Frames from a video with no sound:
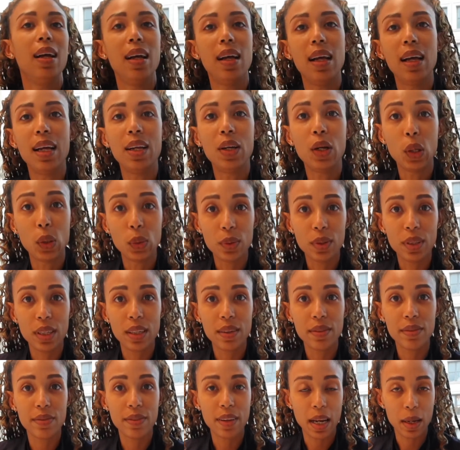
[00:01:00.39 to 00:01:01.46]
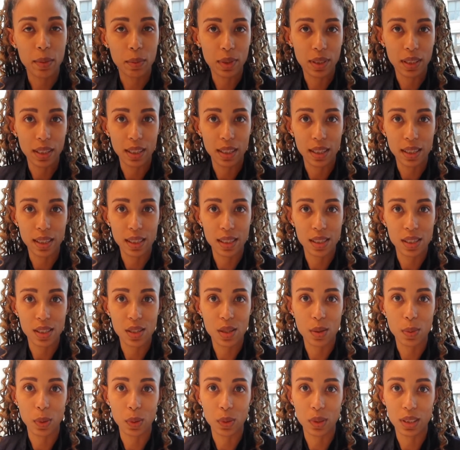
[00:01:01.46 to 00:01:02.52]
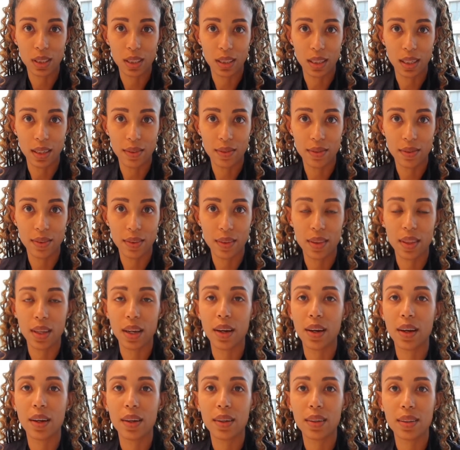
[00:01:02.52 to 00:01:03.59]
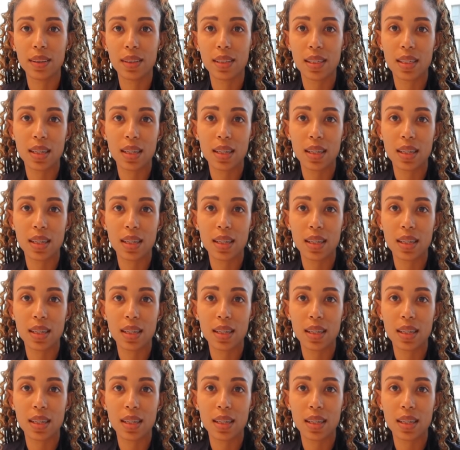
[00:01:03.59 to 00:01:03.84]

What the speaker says: And only family is supposed to live there. It's